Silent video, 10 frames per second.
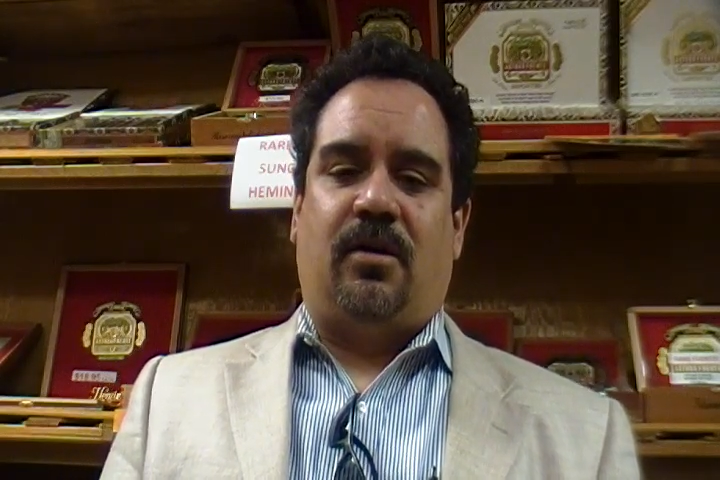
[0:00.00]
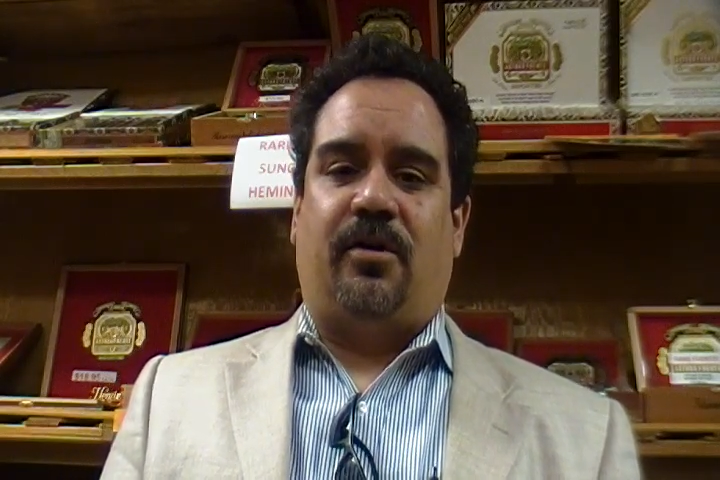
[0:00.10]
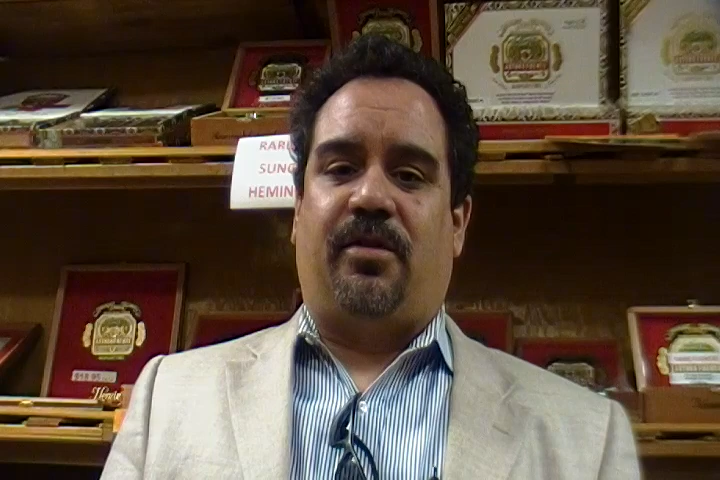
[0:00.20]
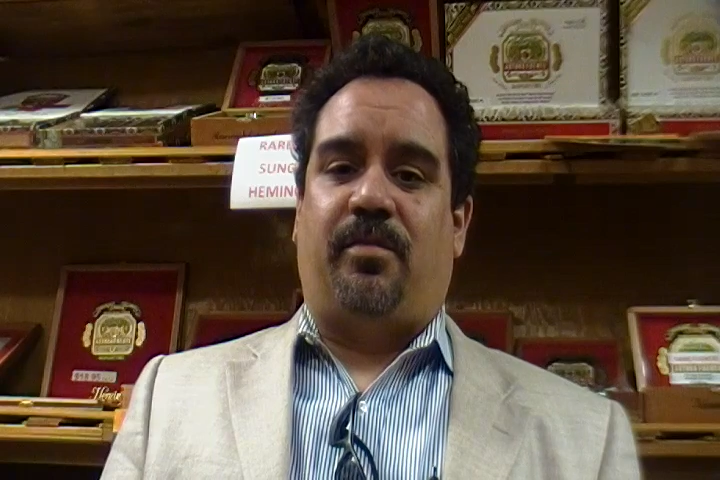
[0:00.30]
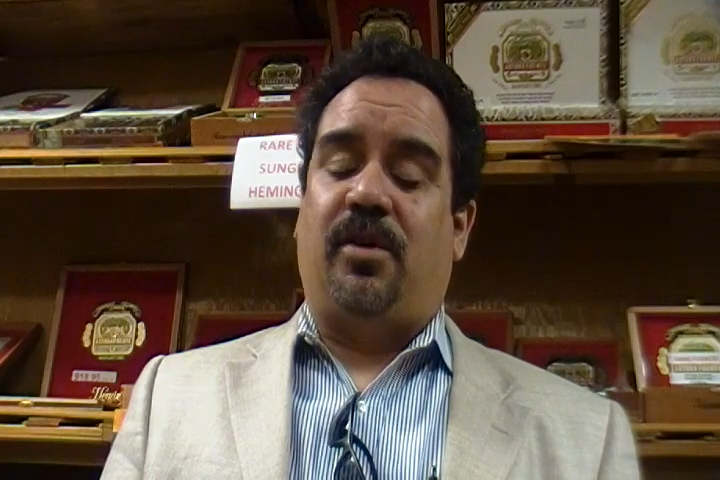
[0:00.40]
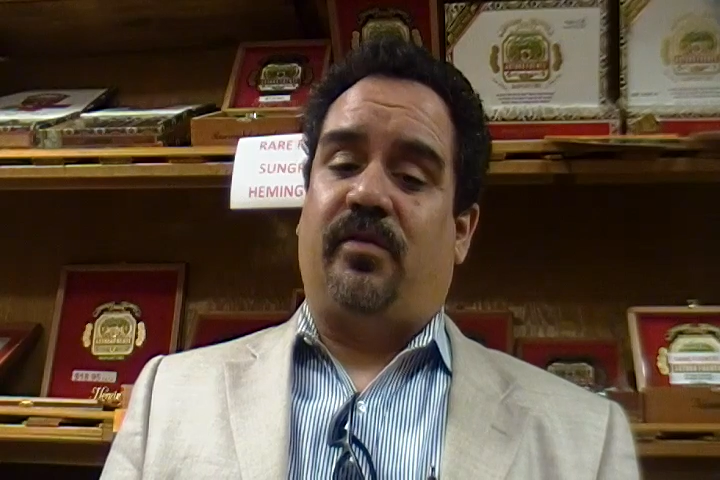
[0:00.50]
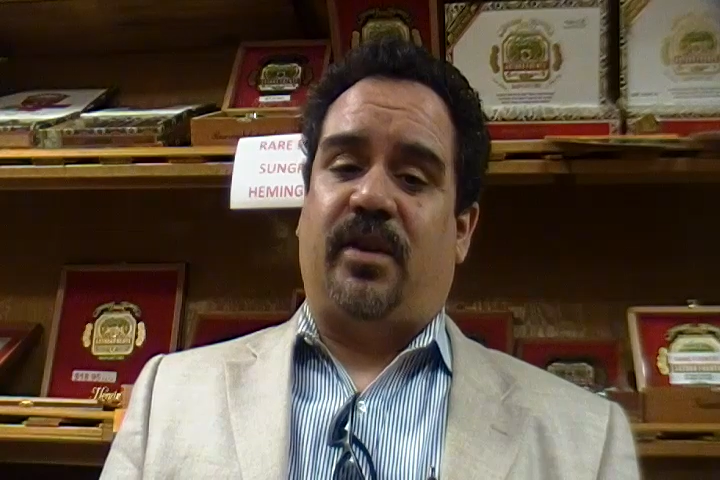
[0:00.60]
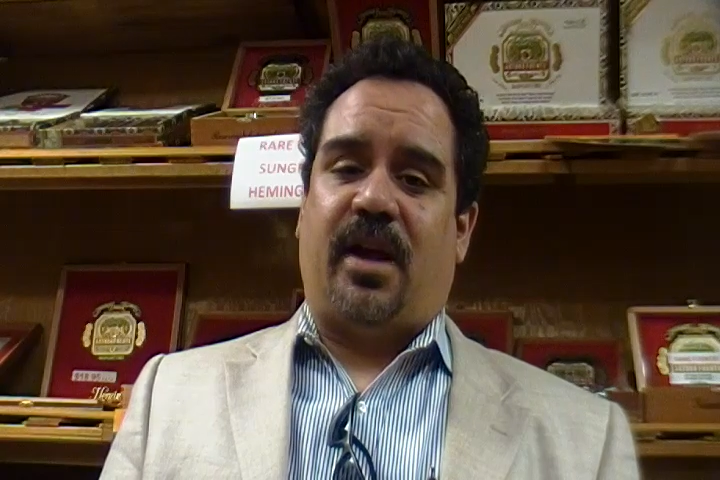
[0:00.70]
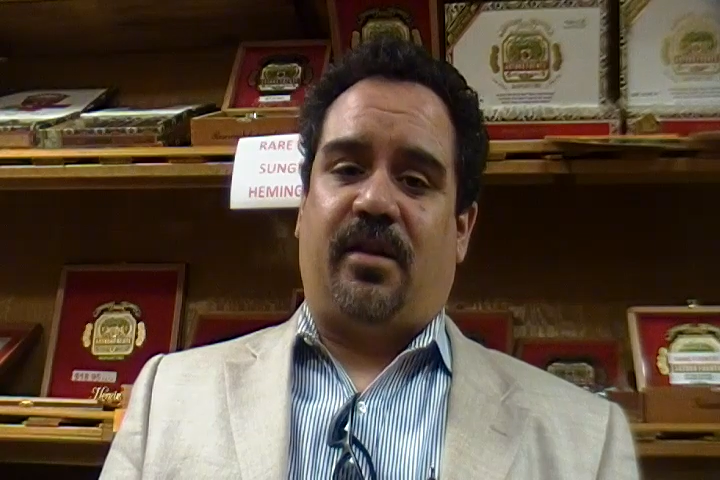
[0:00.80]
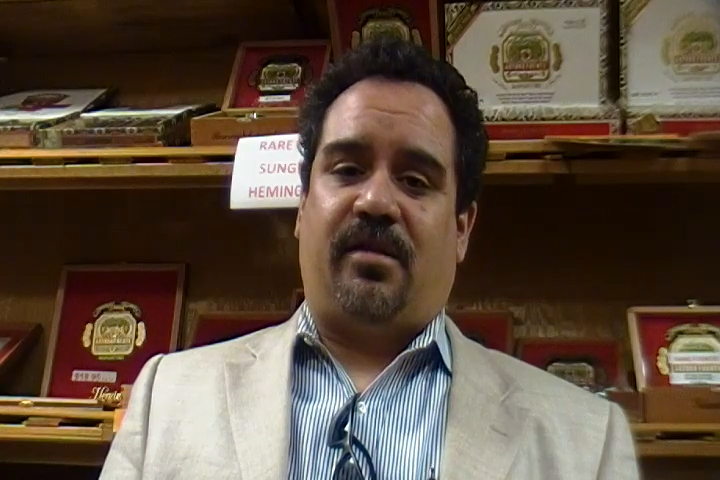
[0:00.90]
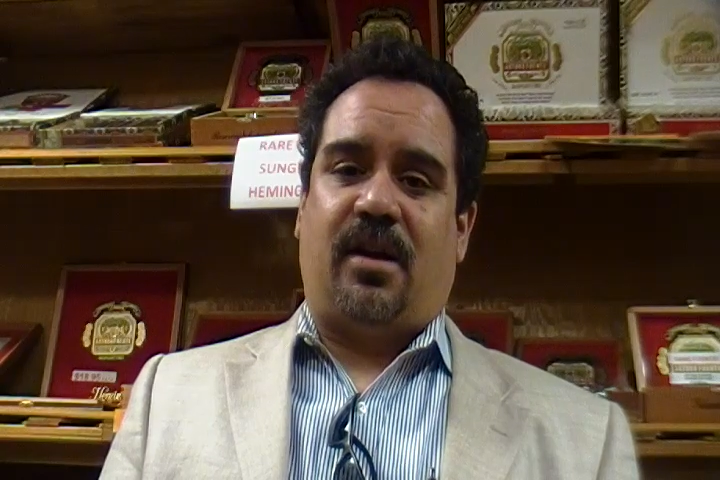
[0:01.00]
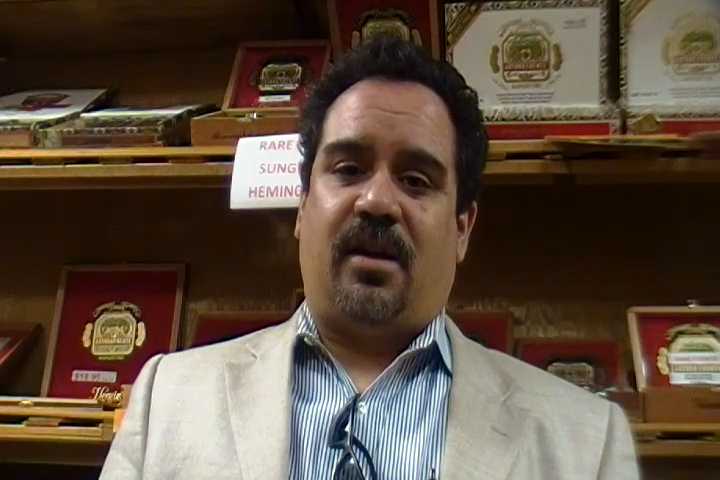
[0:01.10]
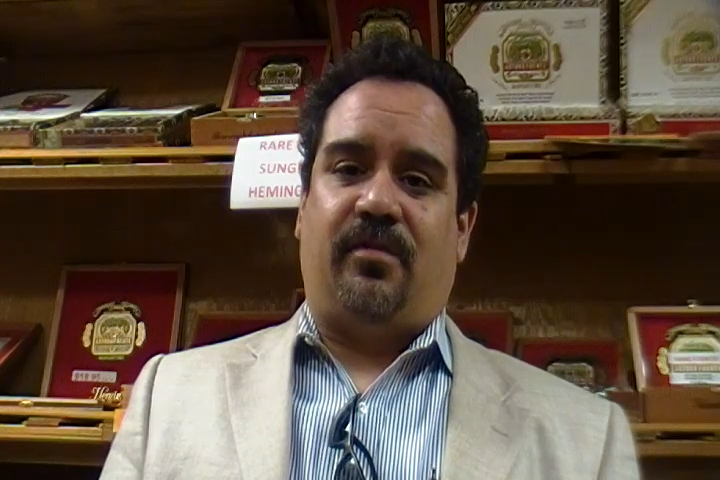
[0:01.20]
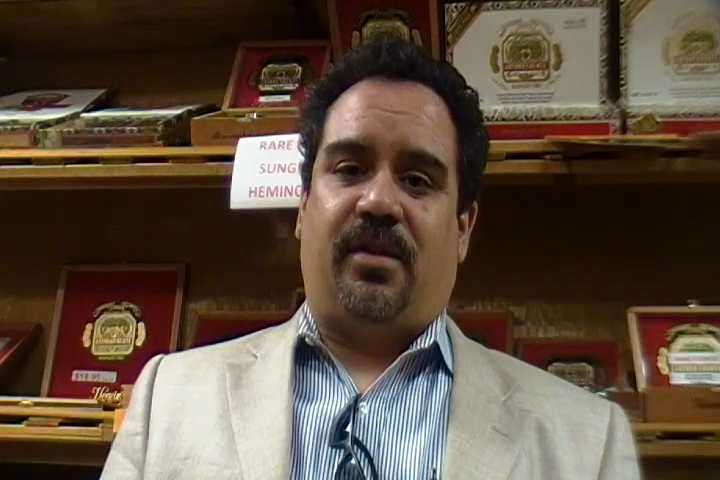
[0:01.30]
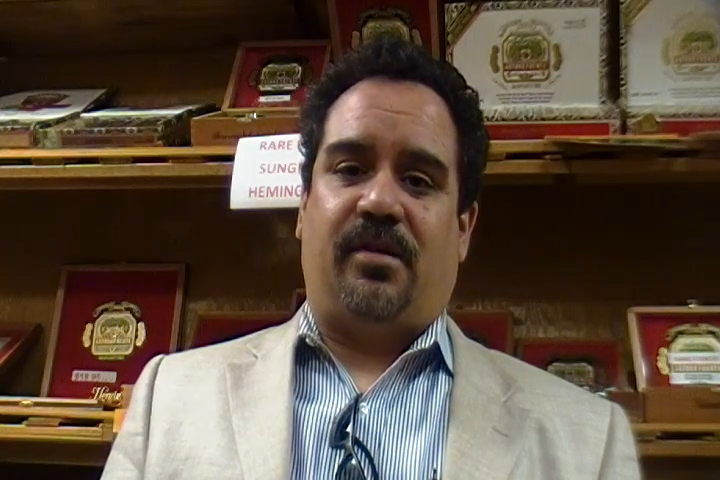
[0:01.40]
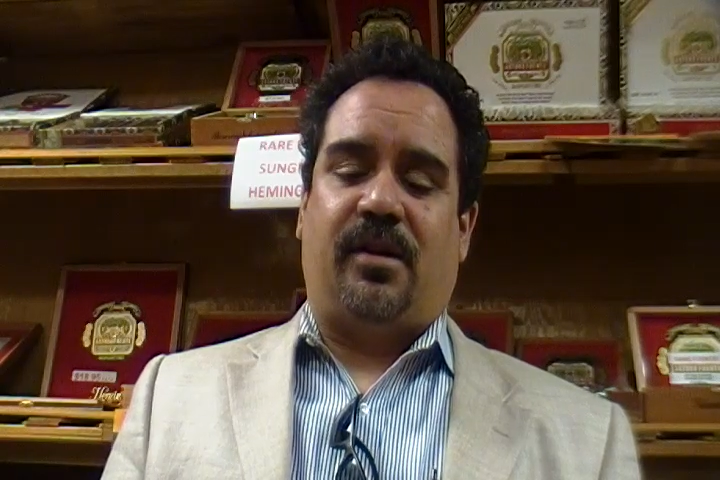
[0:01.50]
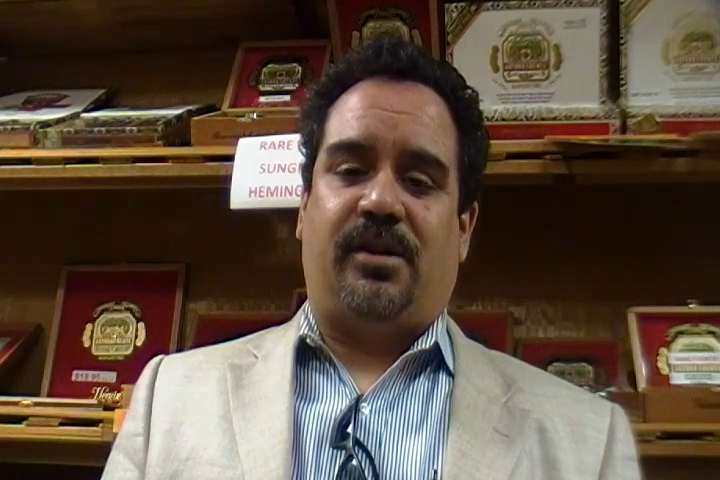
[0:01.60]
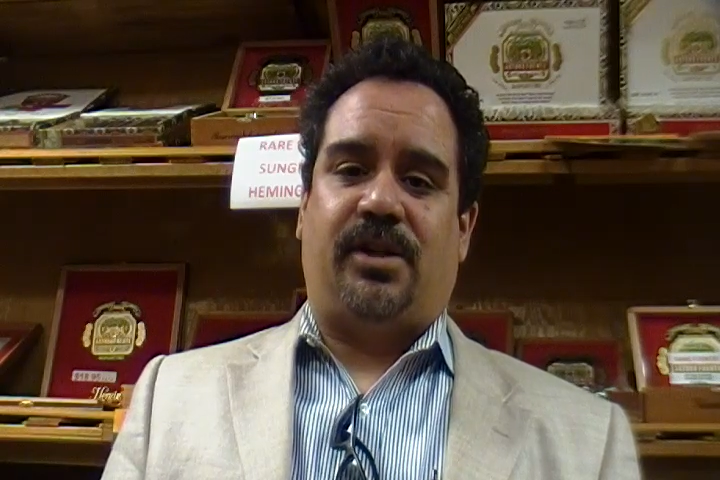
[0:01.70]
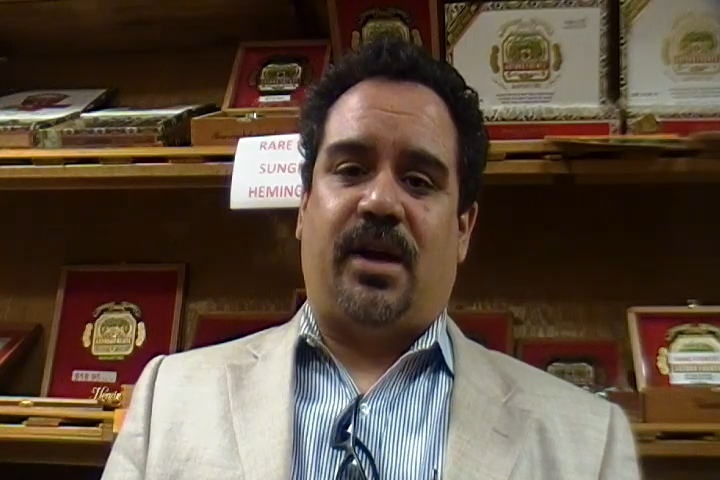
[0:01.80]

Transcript: although it's a beautiful day outside with the sun